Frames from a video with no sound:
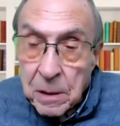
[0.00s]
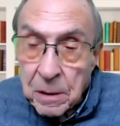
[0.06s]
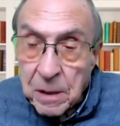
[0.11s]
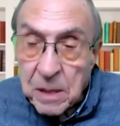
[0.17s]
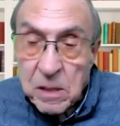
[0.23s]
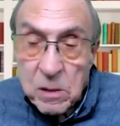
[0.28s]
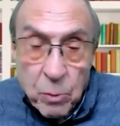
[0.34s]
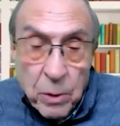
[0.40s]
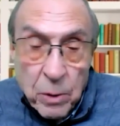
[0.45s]

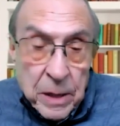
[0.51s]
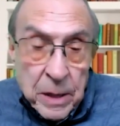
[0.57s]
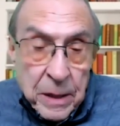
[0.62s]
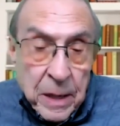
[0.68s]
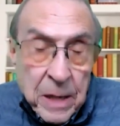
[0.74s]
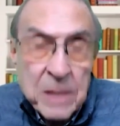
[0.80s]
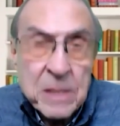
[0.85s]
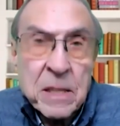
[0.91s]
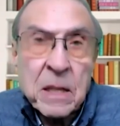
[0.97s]
this week
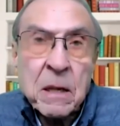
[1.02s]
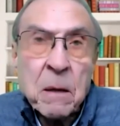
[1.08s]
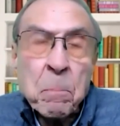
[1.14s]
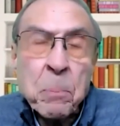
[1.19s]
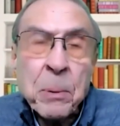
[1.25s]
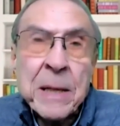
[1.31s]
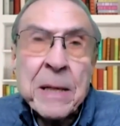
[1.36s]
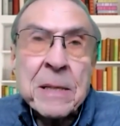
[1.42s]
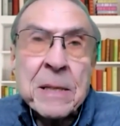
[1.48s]
is a
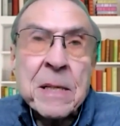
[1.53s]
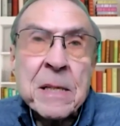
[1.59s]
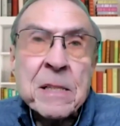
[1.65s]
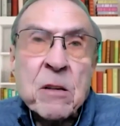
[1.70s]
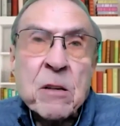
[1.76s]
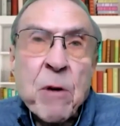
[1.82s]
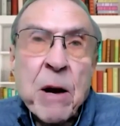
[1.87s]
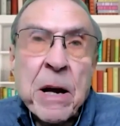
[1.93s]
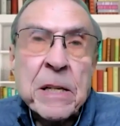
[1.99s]
complete
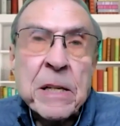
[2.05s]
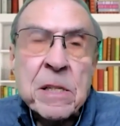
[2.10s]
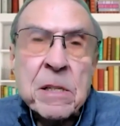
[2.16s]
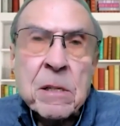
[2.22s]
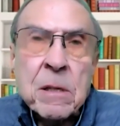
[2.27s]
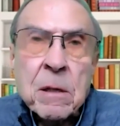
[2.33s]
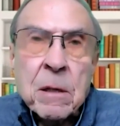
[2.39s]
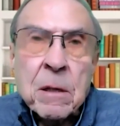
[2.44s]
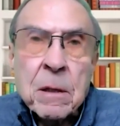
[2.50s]
disgrace.
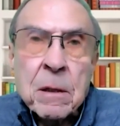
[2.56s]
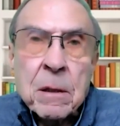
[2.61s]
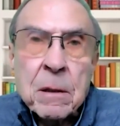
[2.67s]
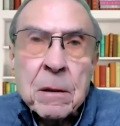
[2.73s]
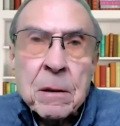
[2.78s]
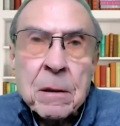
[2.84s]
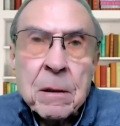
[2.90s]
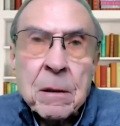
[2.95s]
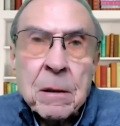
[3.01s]

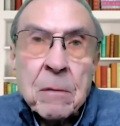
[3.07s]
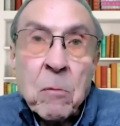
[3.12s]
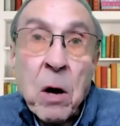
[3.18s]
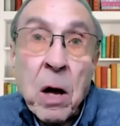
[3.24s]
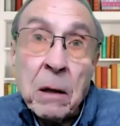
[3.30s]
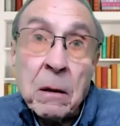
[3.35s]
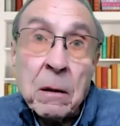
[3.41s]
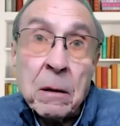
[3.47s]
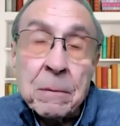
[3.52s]

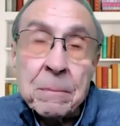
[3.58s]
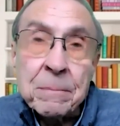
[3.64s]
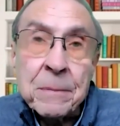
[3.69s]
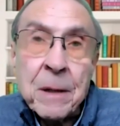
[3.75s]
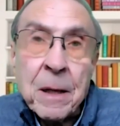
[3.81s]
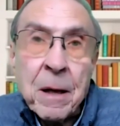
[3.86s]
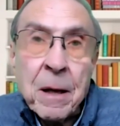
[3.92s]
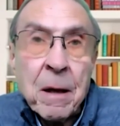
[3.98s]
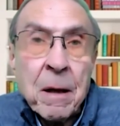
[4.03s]
Well,
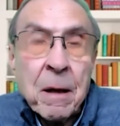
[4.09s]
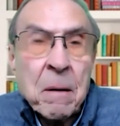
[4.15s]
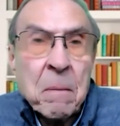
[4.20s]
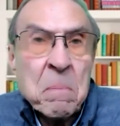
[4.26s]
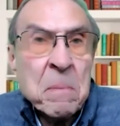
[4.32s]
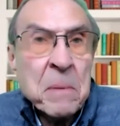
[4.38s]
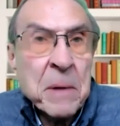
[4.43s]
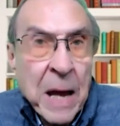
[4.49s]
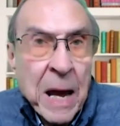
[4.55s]
uh,
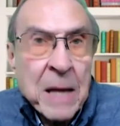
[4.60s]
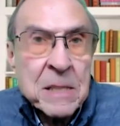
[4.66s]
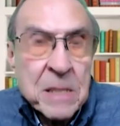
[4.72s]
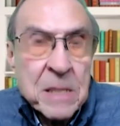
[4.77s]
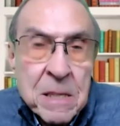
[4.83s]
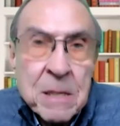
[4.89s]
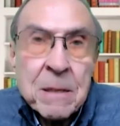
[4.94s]
yes,